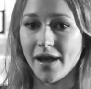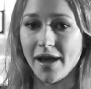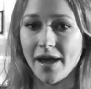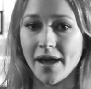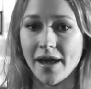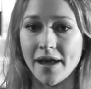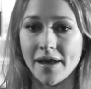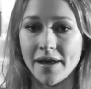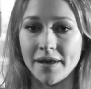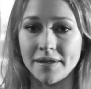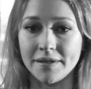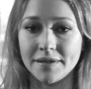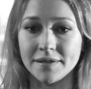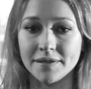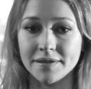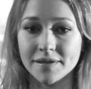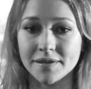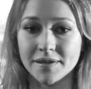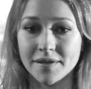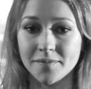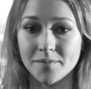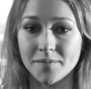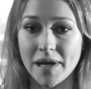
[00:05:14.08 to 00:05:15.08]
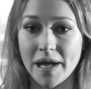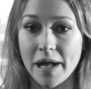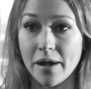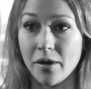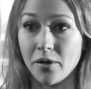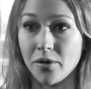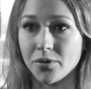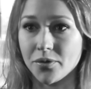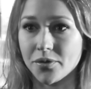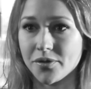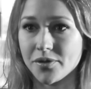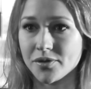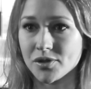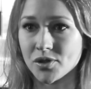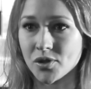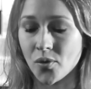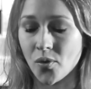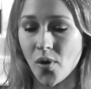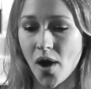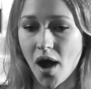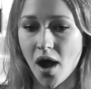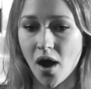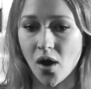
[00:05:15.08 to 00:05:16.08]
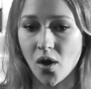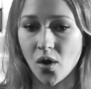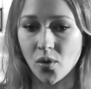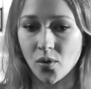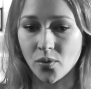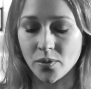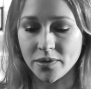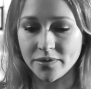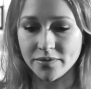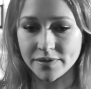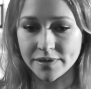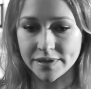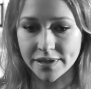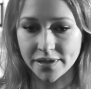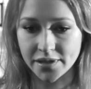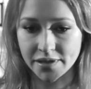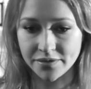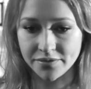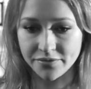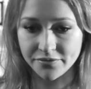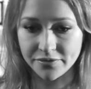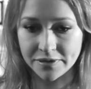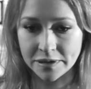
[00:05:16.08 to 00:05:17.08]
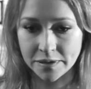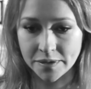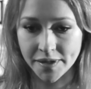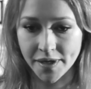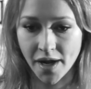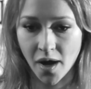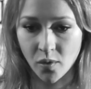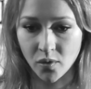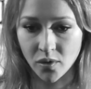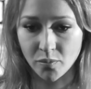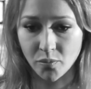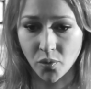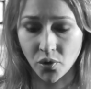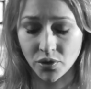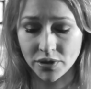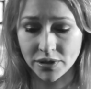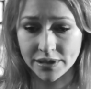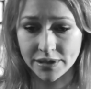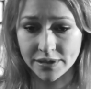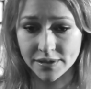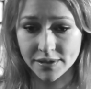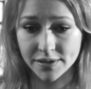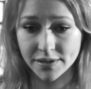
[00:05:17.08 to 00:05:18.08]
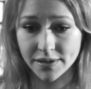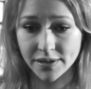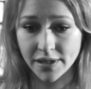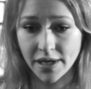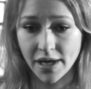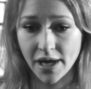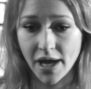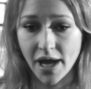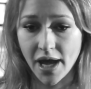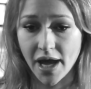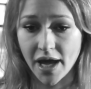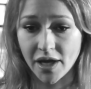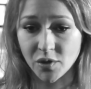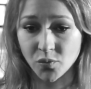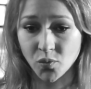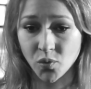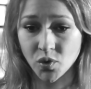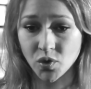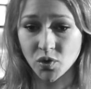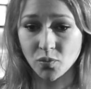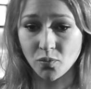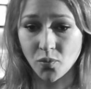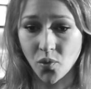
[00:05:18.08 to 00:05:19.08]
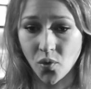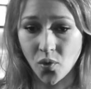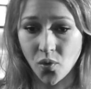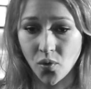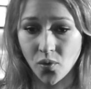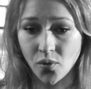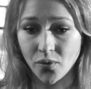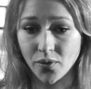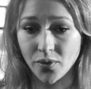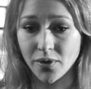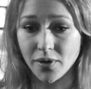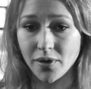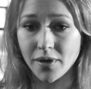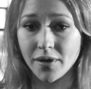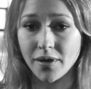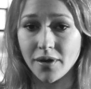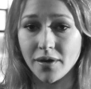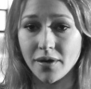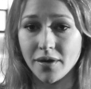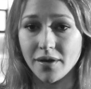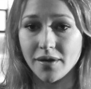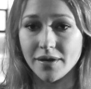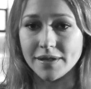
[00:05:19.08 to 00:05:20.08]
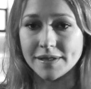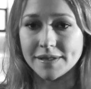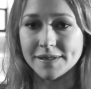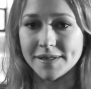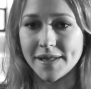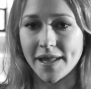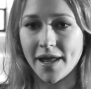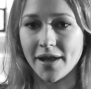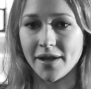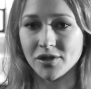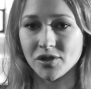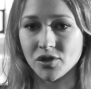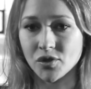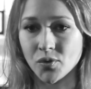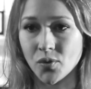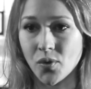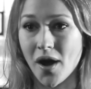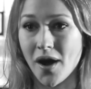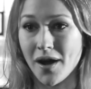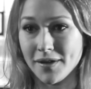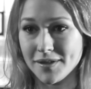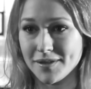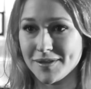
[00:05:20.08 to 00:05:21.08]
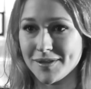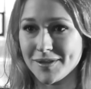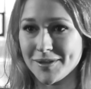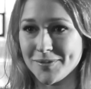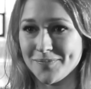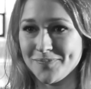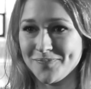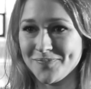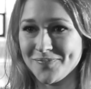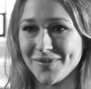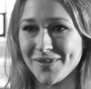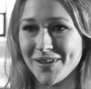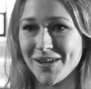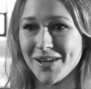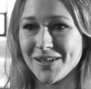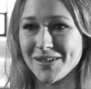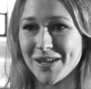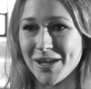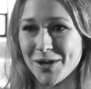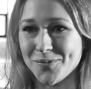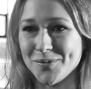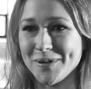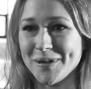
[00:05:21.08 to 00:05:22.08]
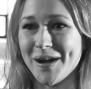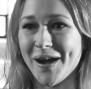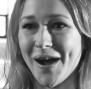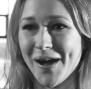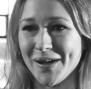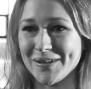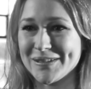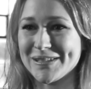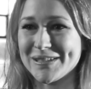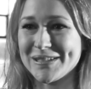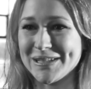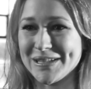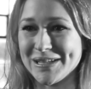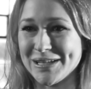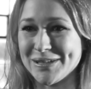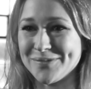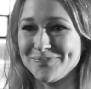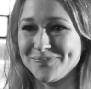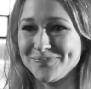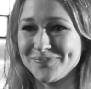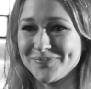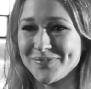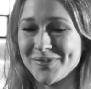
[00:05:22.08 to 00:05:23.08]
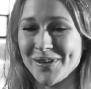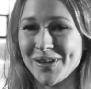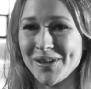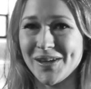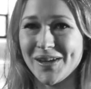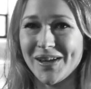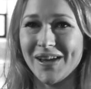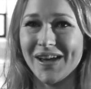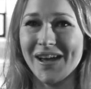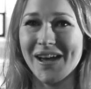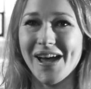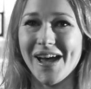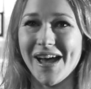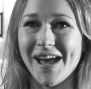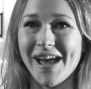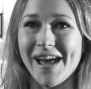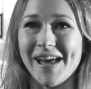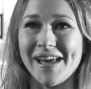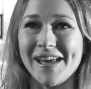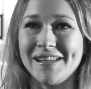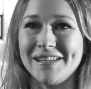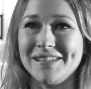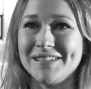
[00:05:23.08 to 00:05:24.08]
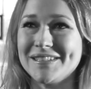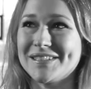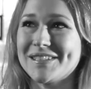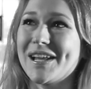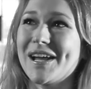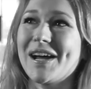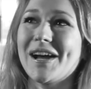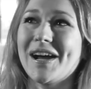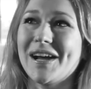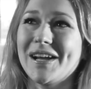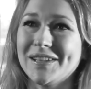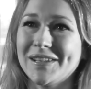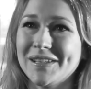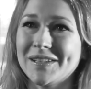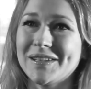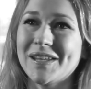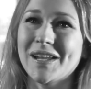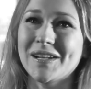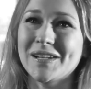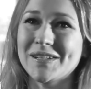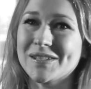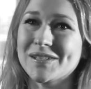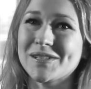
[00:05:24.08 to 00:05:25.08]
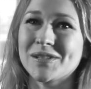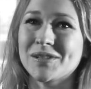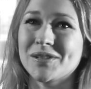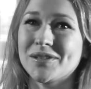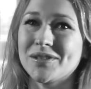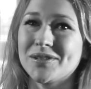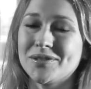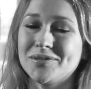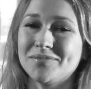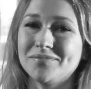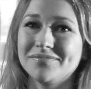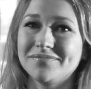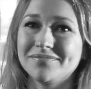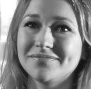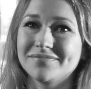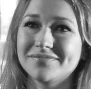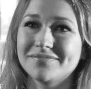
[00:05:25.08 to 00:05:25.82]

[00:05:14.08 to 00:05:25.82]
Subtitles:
and health, so how we physically feel in our bodies, and what more is there to us that we can't see. And I think that is the